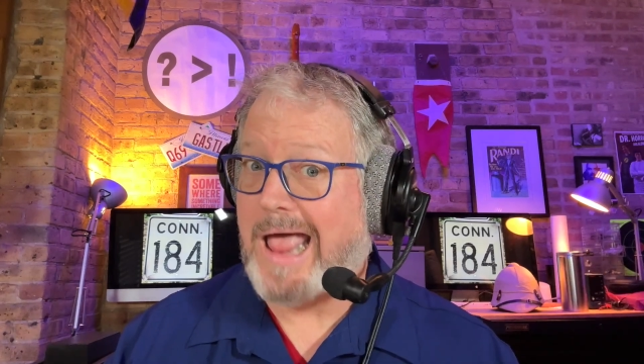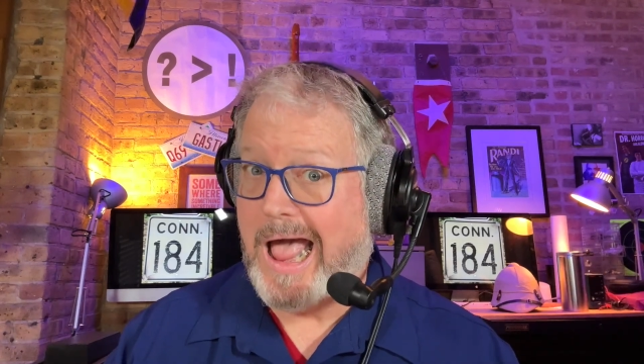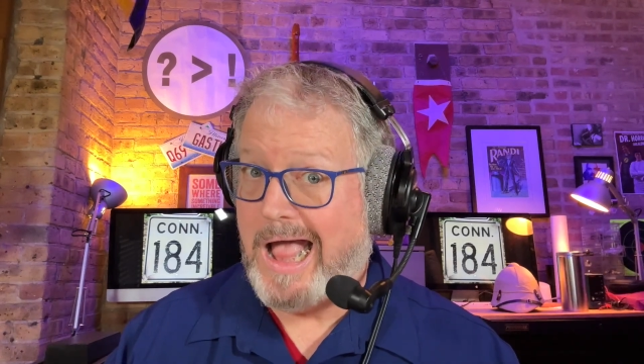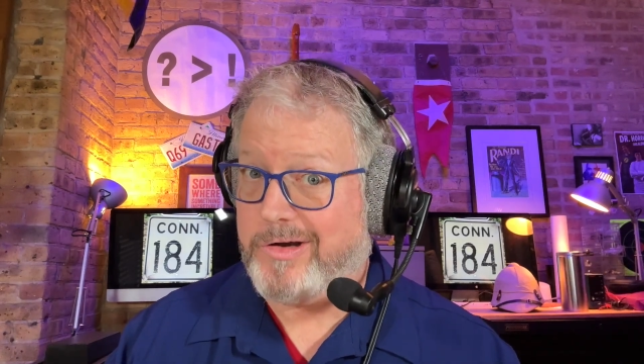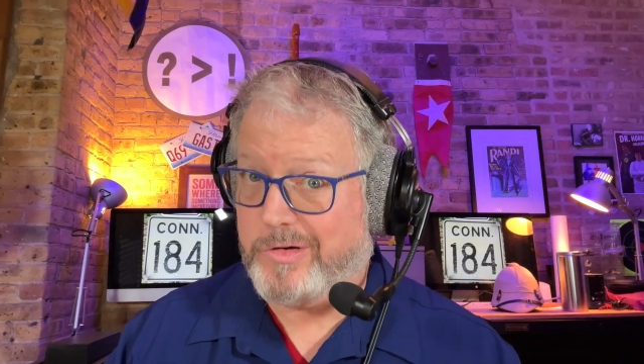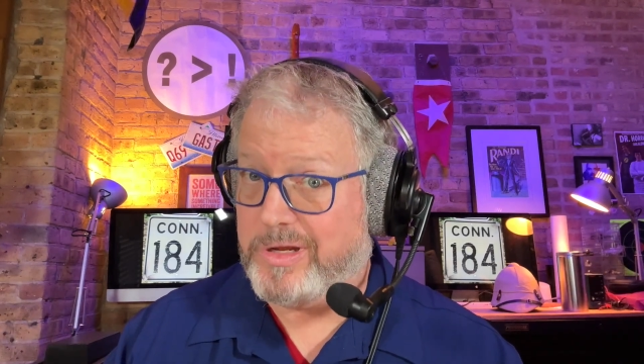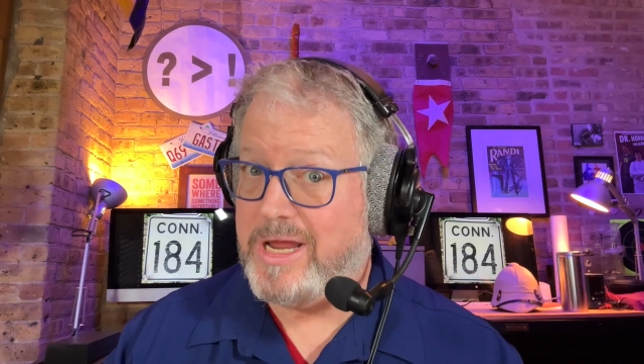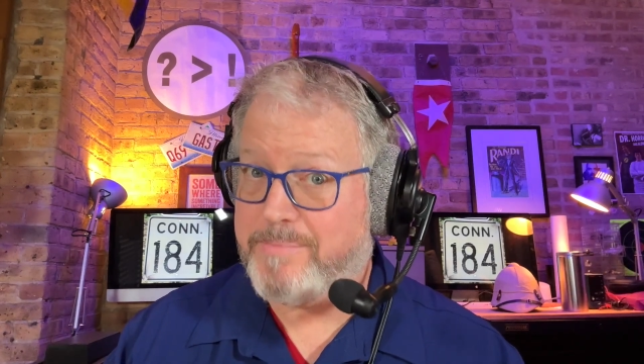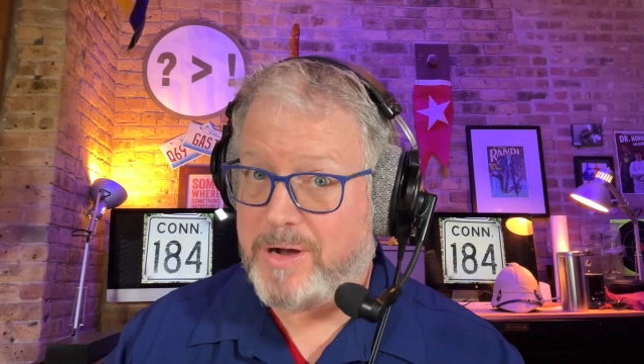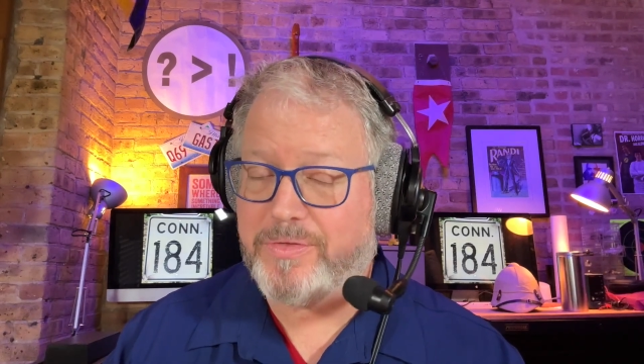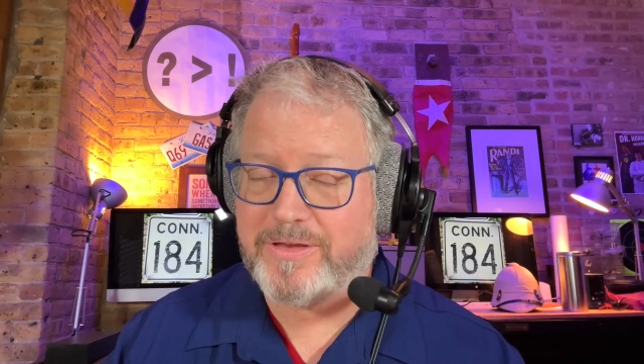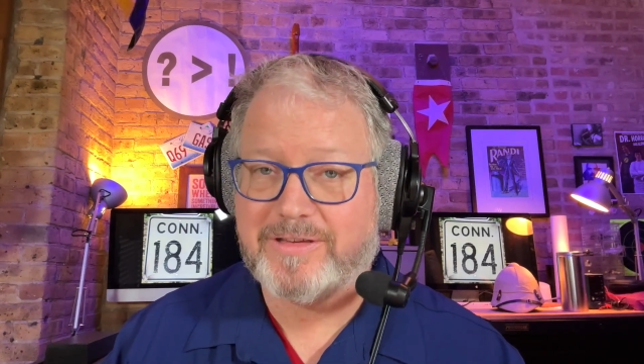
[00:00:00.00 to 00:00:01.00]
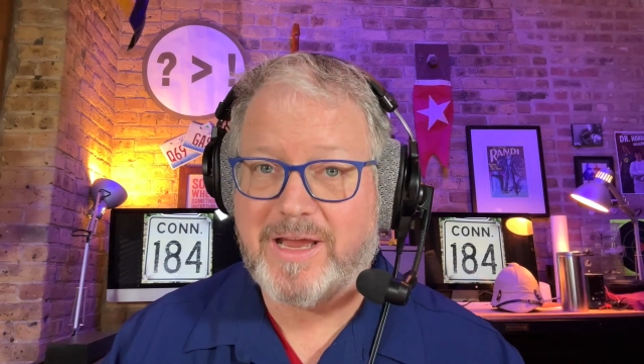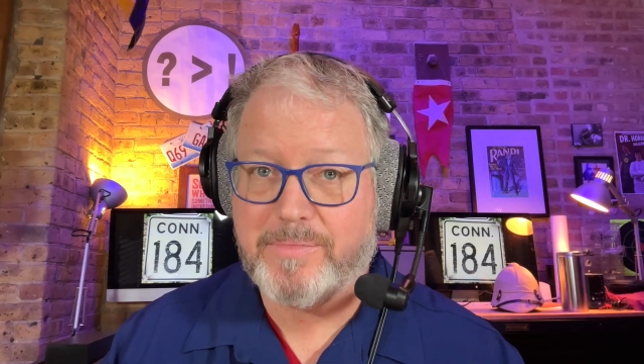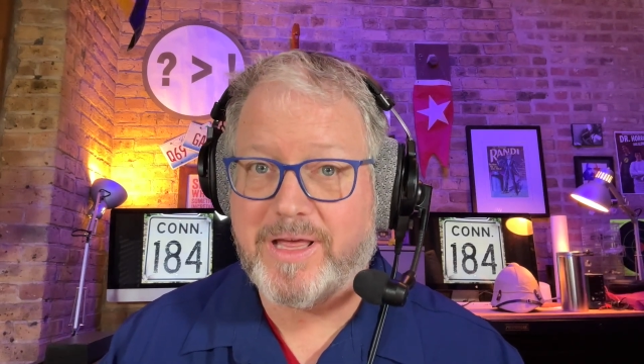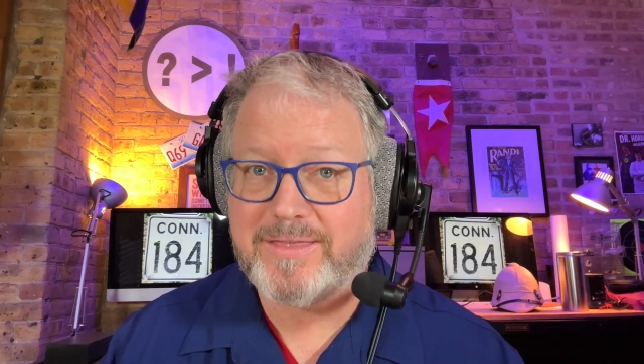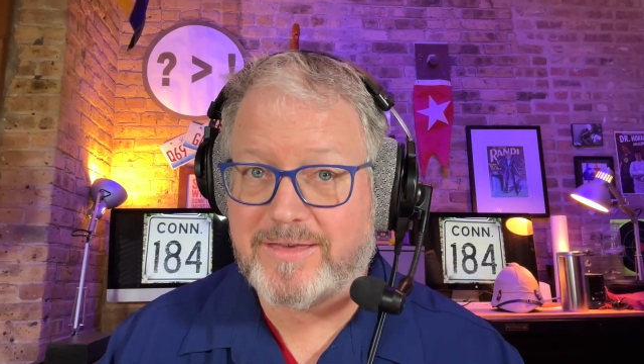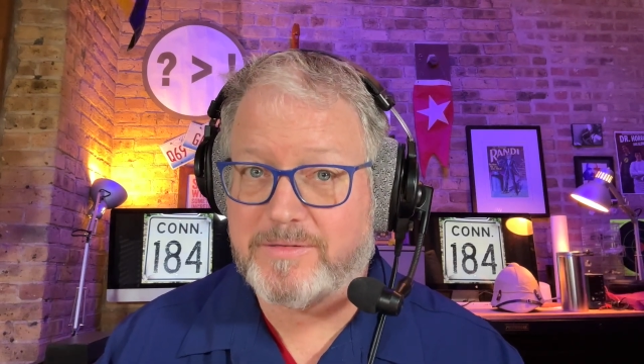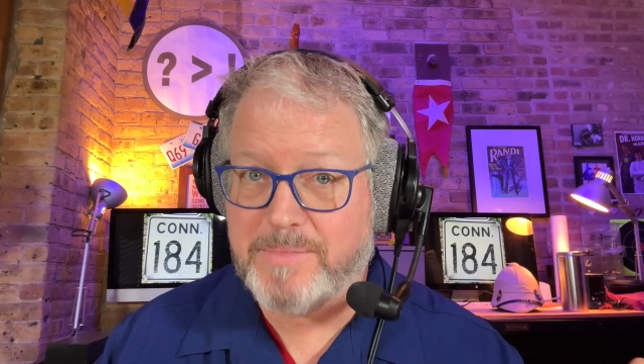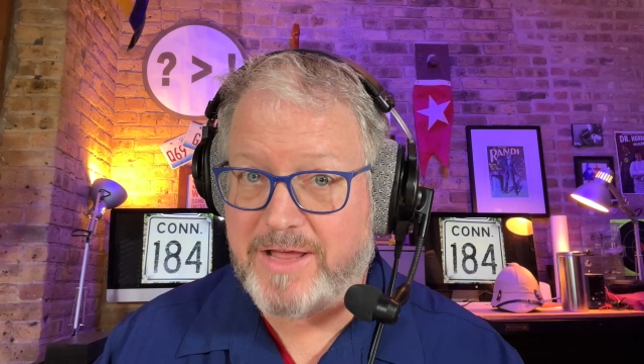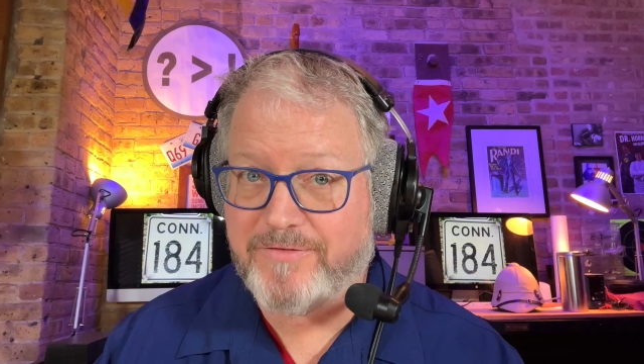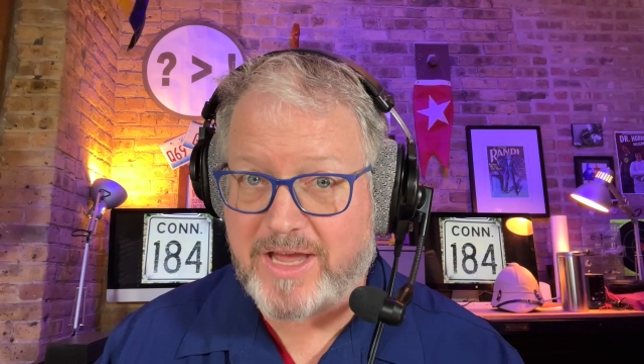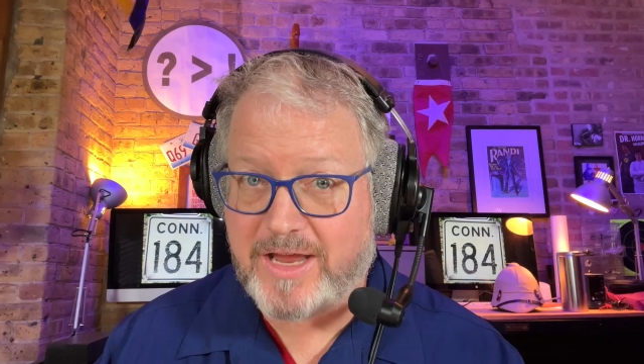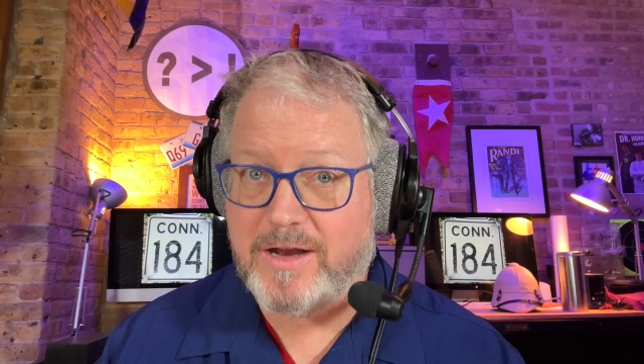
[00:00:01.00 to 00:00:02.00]
actually about the same length as a
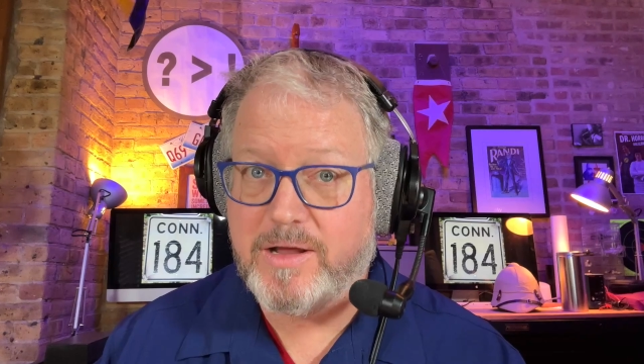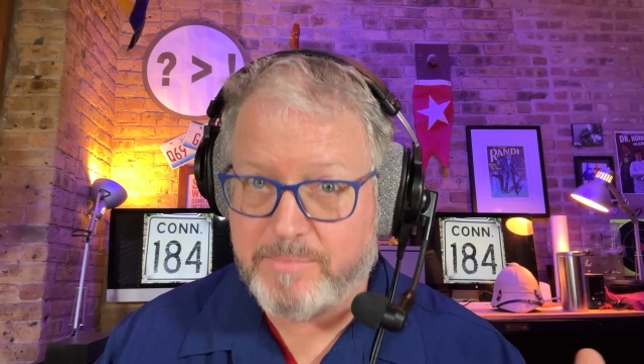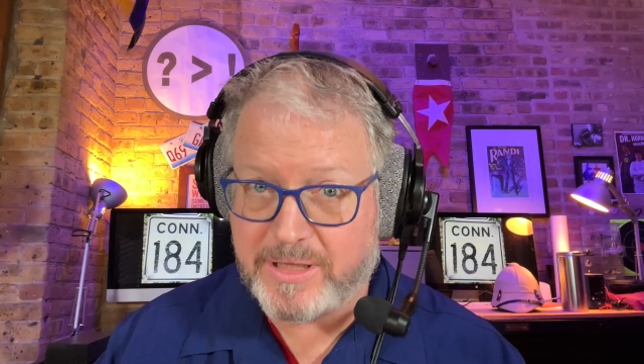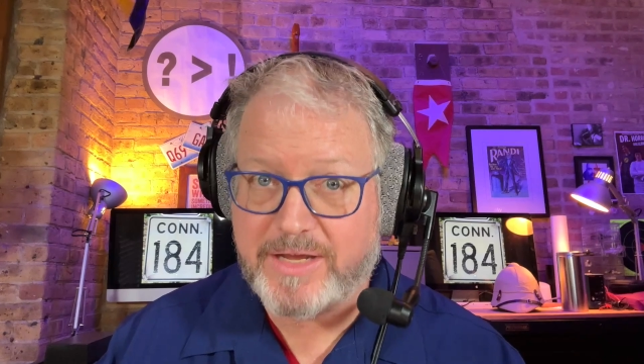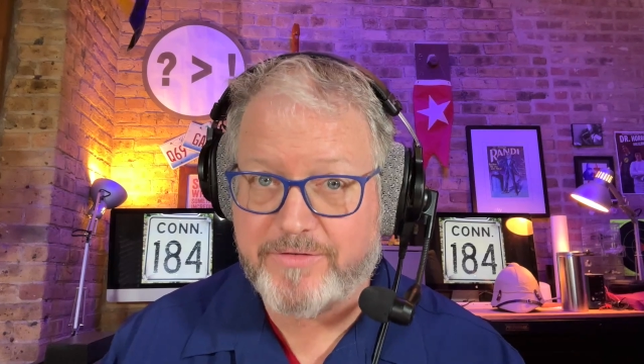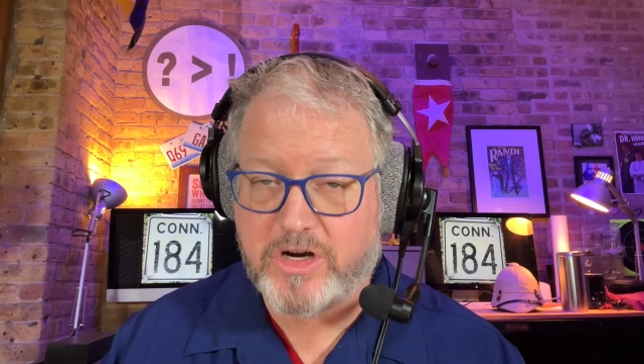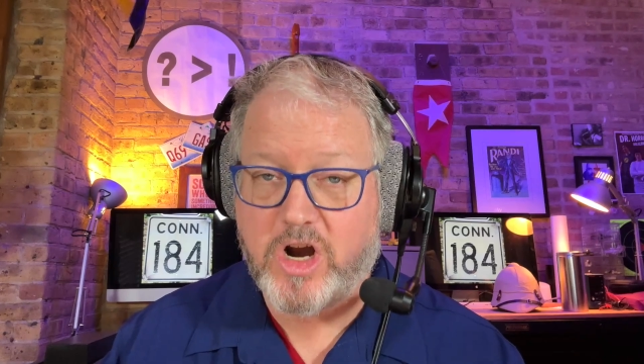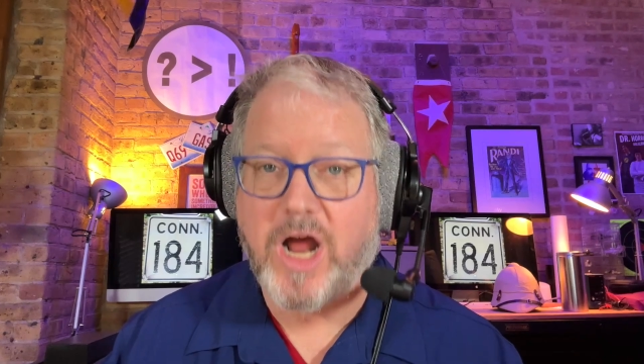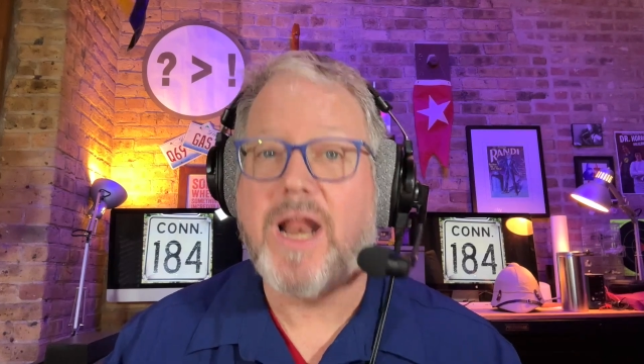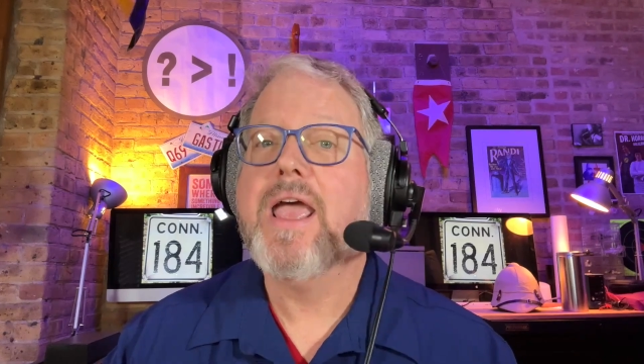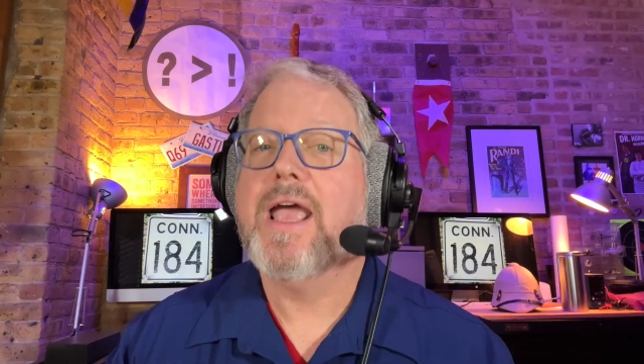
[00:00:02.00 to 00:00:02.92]
minivan, believe it or not.